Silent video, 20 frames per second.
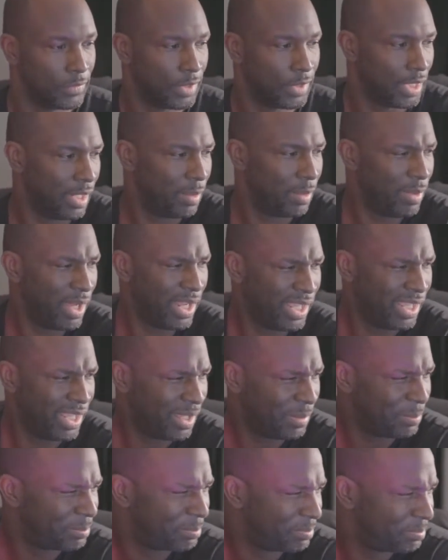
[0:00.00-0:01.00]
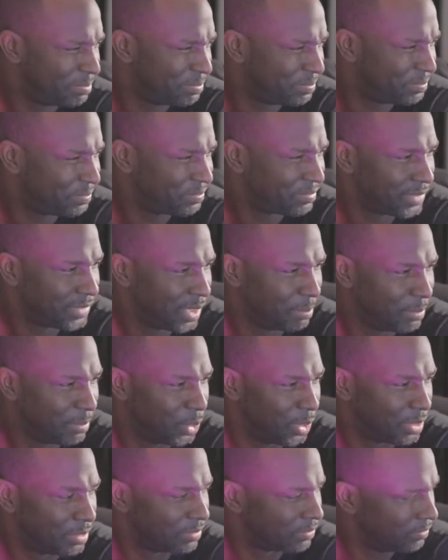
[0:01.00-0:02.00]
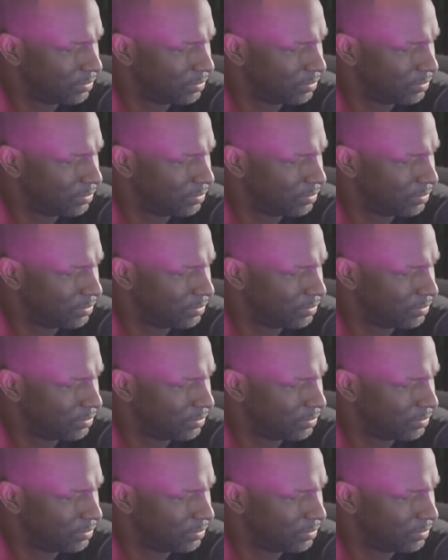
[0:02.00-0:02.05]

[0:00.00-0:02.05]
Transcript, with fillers: anybody up? I'm bored.